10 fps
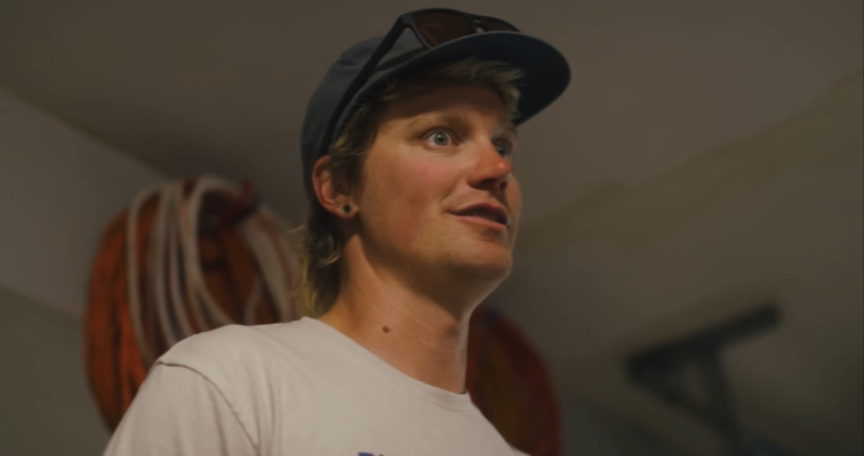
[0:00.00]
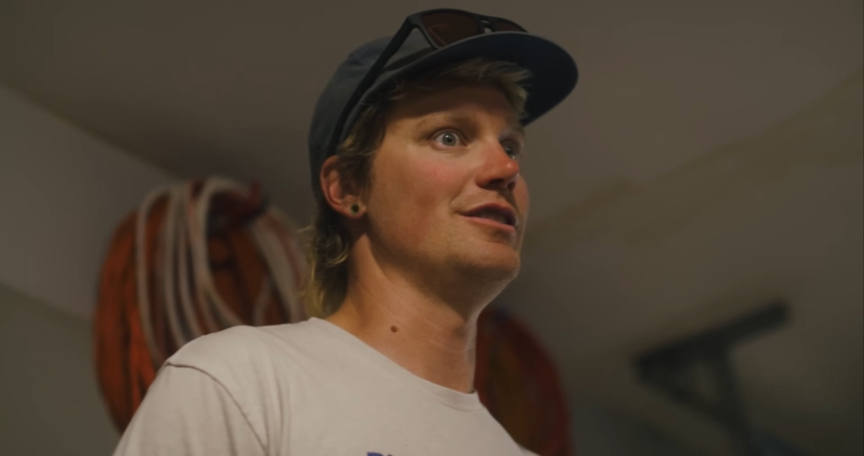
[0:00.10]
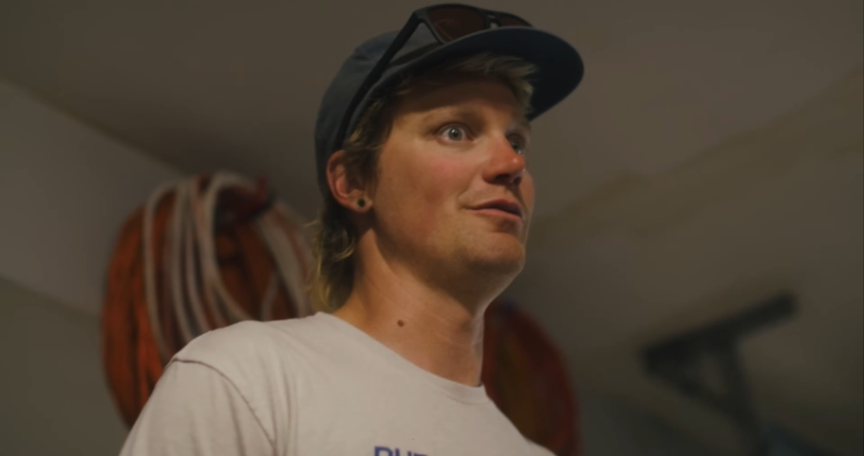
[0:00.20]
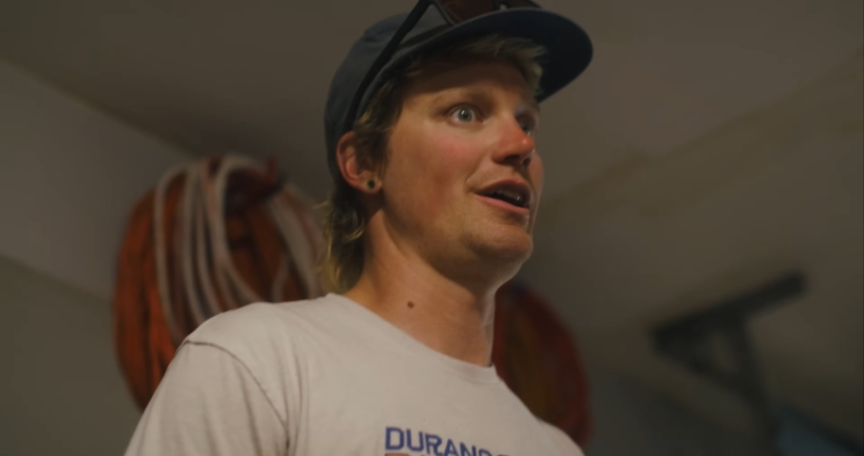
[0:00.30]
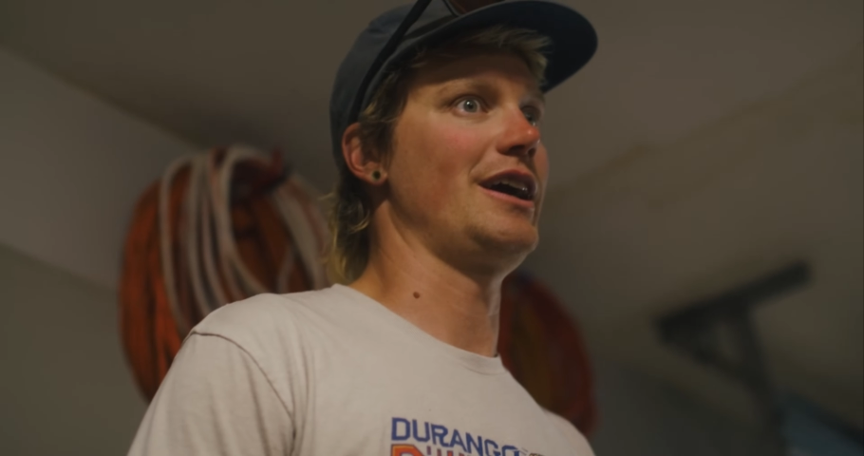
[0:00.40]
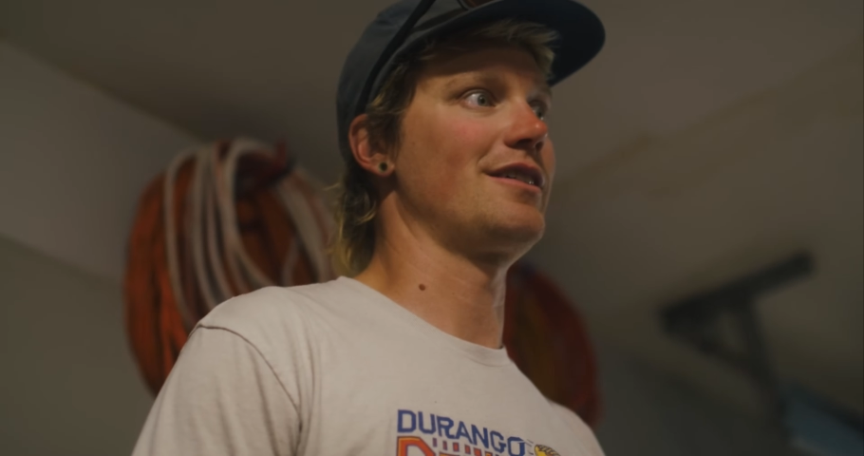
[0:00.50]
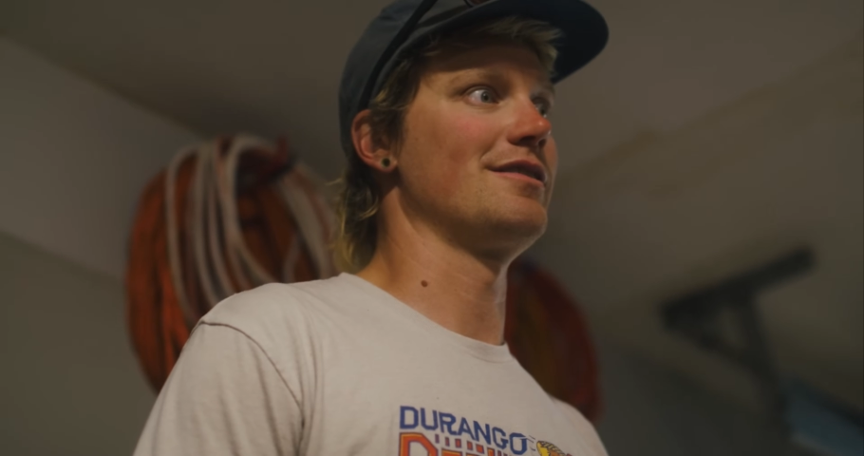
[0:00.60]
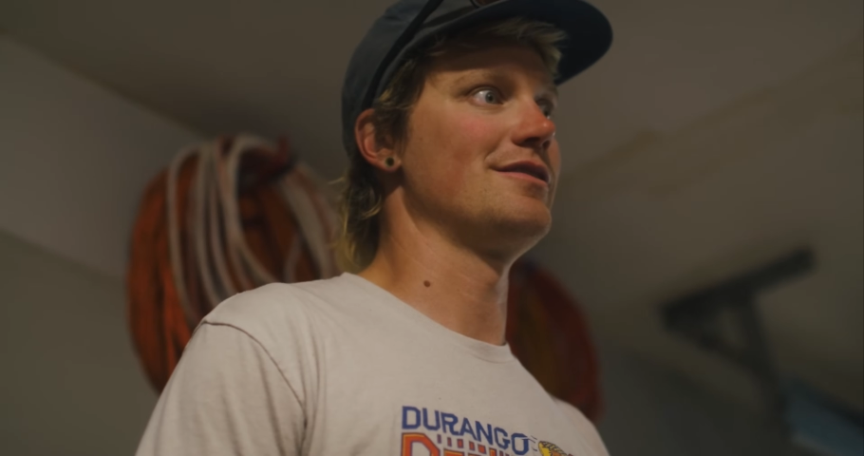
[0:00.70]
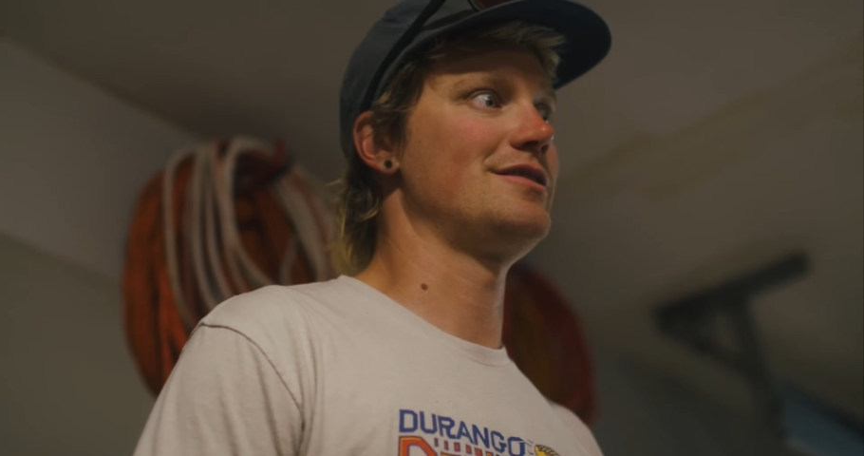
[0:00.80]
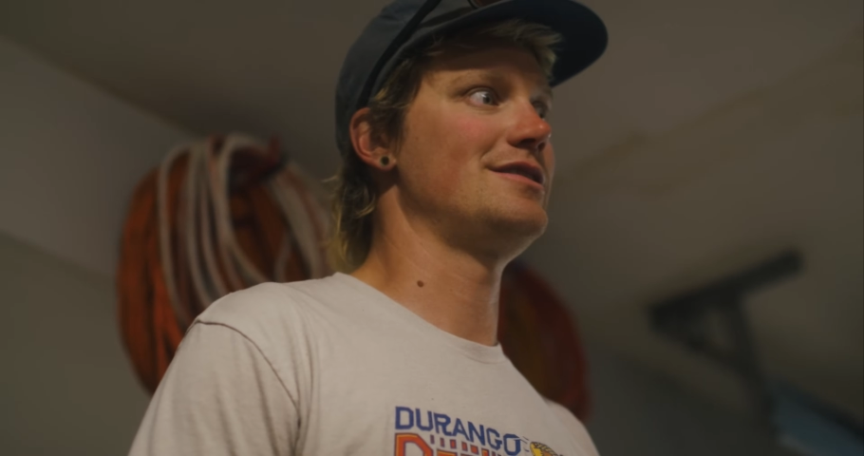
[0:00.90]
you like
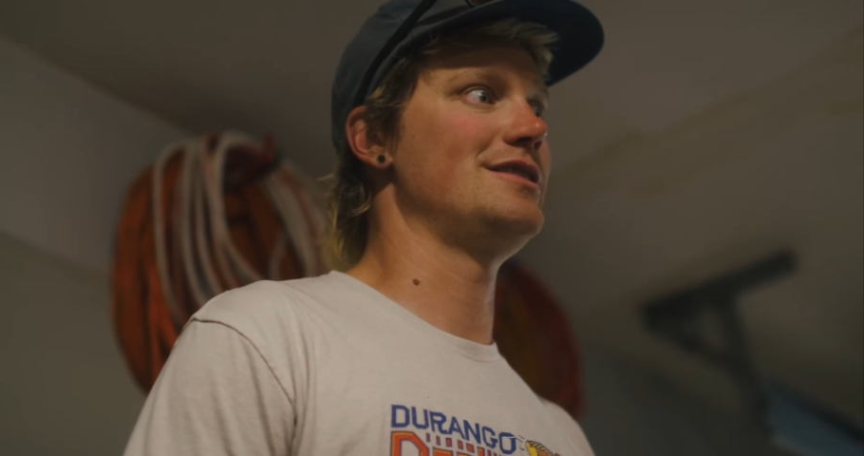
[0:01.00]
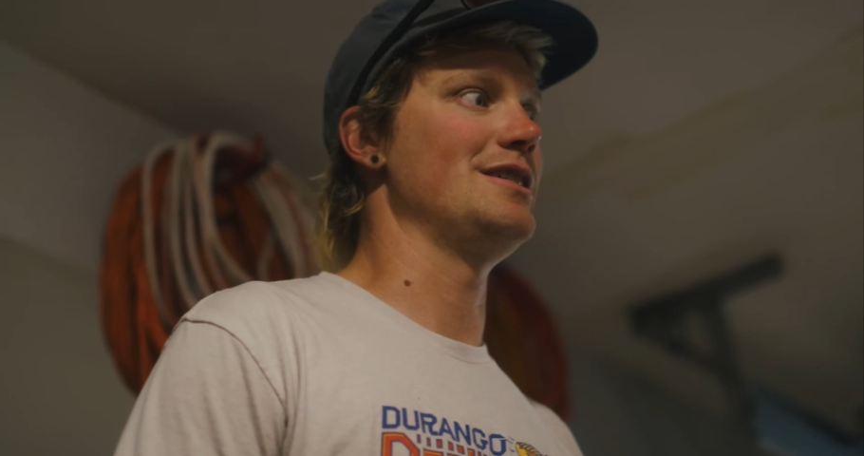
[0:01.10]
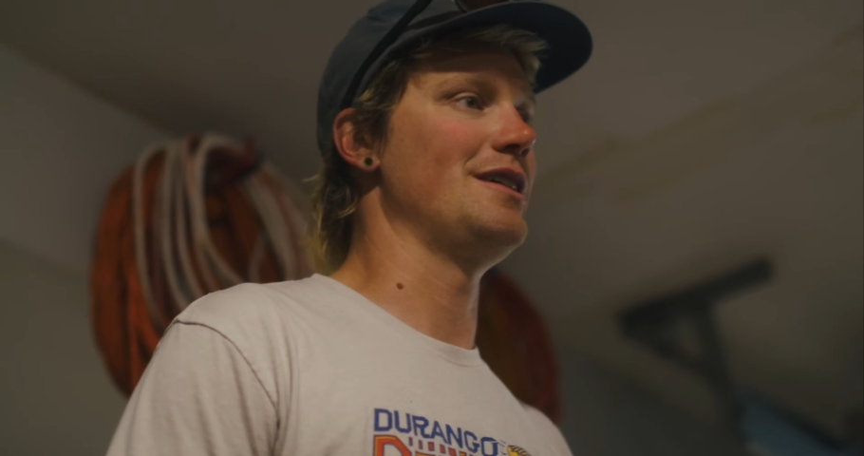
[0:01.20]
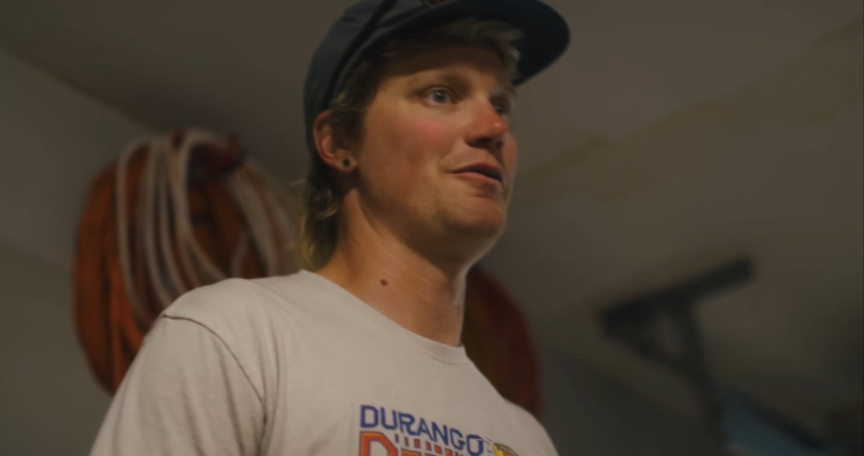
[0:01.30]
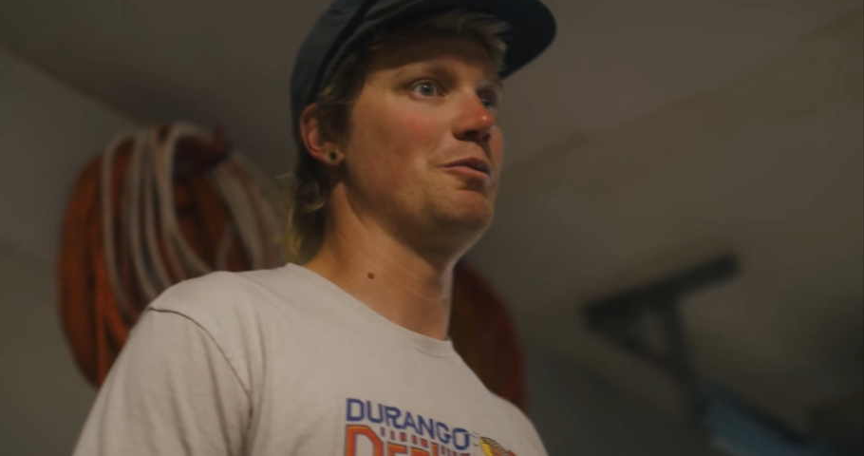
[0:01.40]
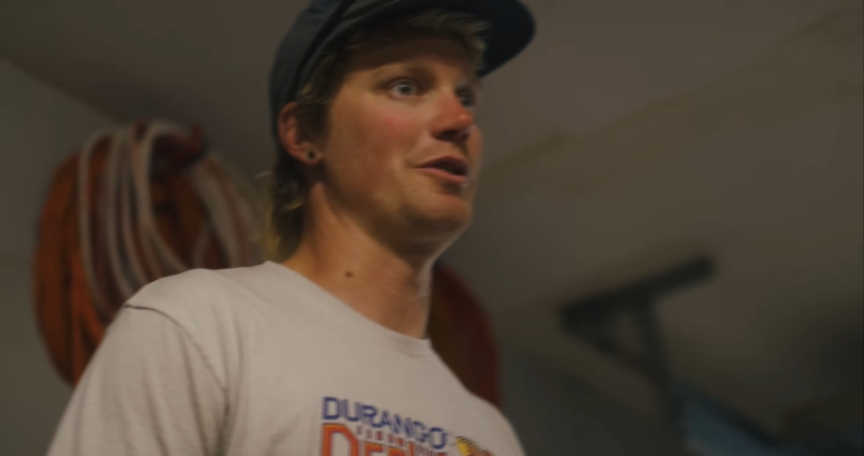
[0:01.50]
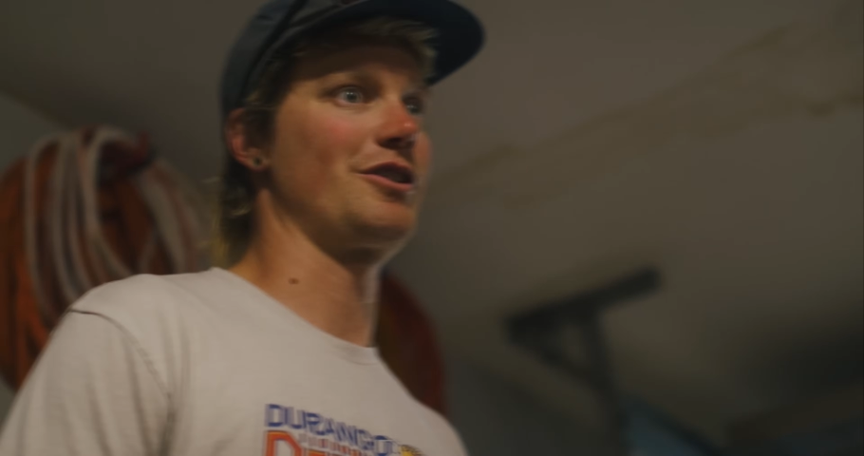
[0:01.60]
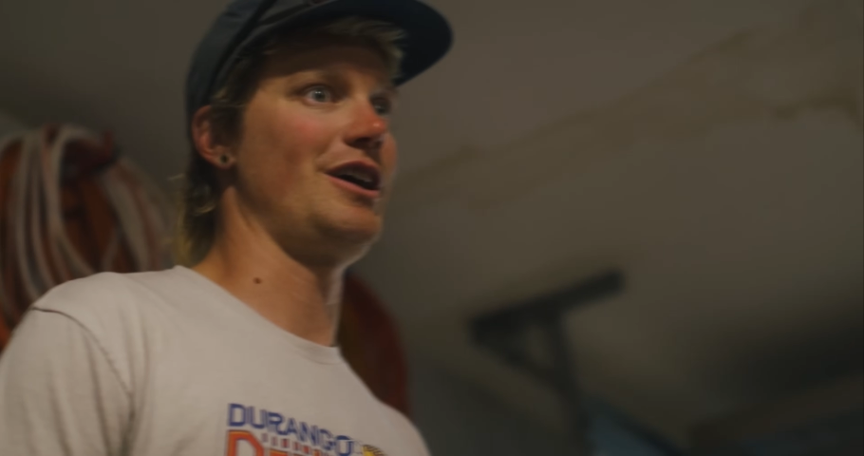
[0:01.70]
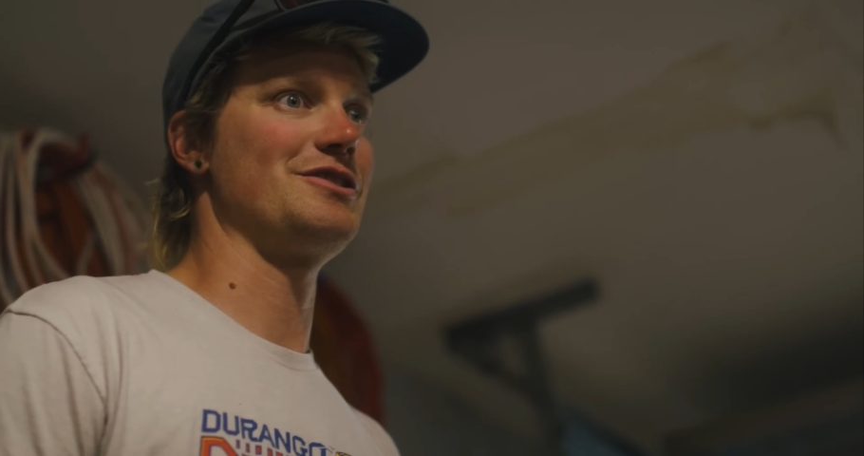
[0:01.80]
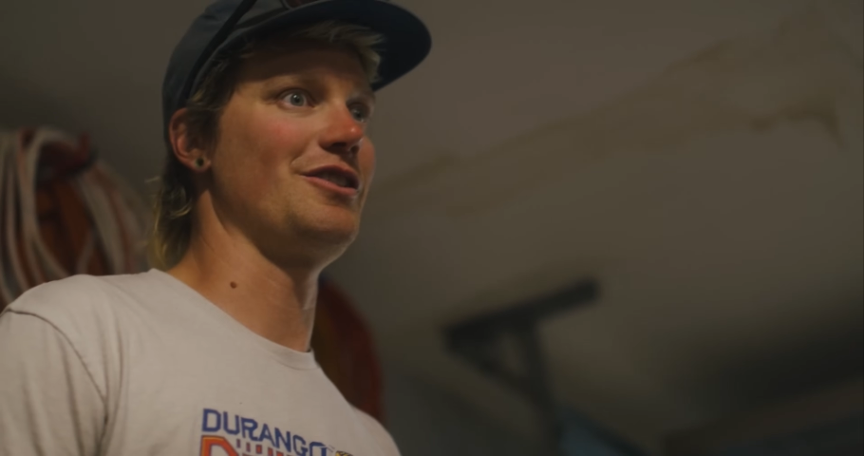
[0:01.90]
see everyone
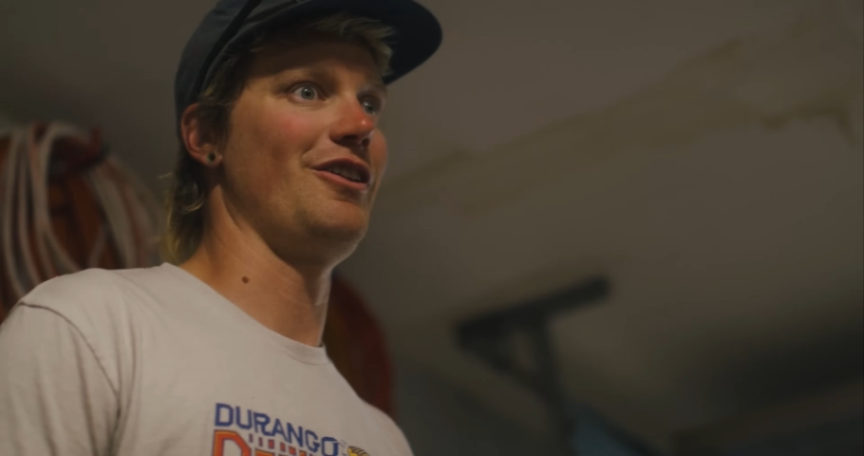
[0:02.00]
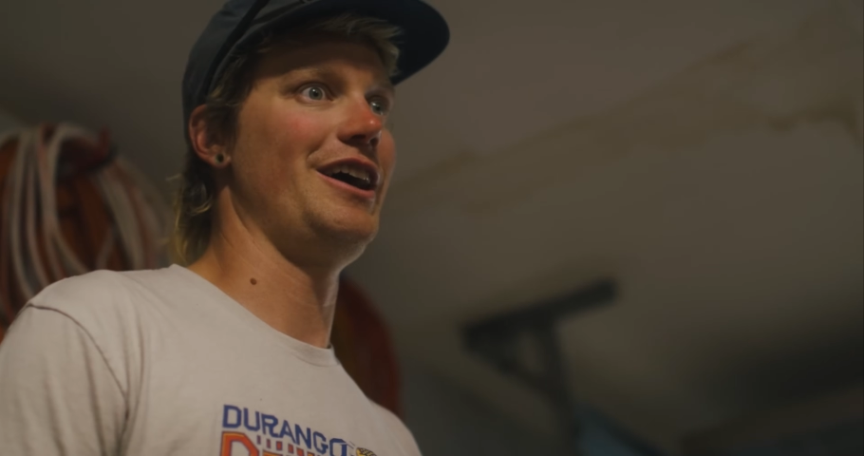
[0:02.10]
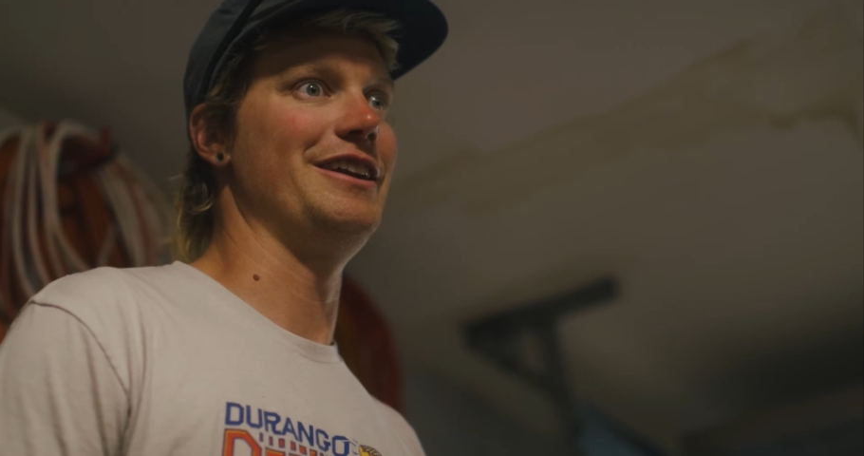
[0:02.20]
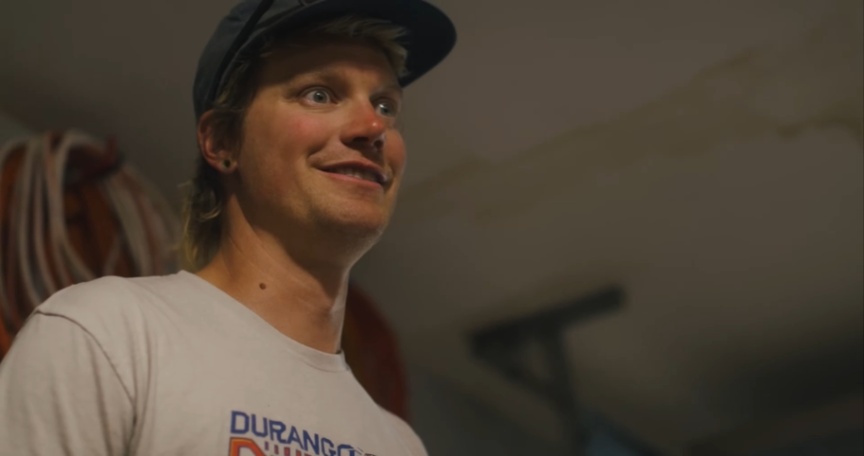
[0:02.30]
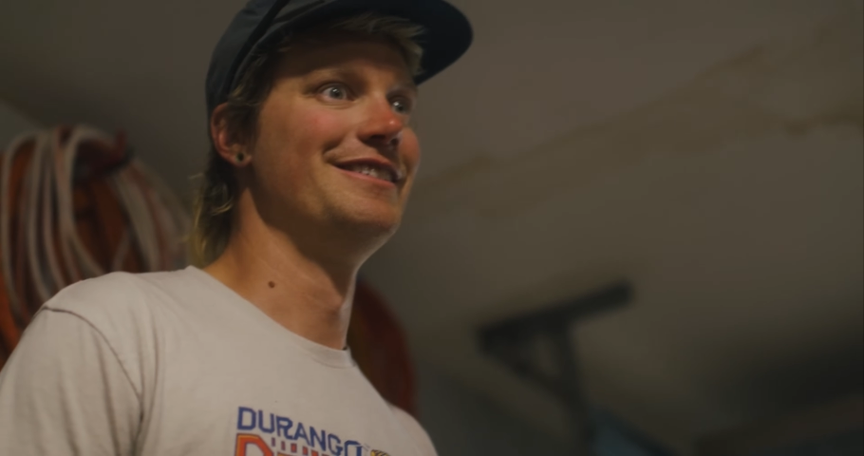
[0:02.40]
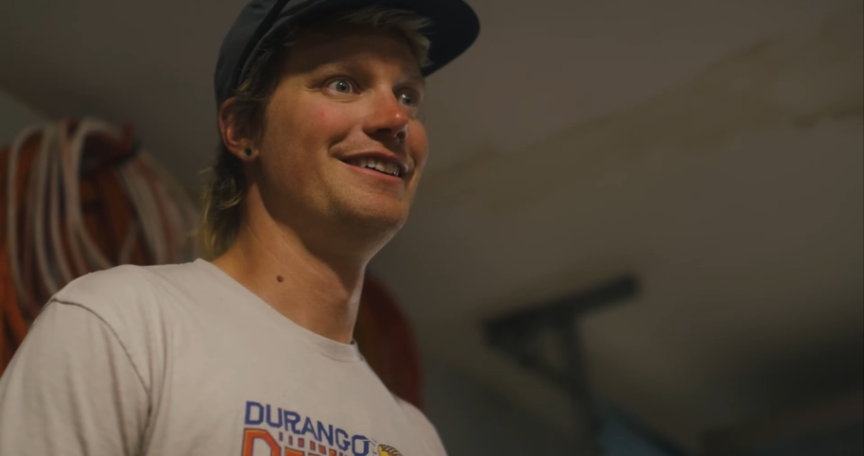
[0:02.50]
cross the line.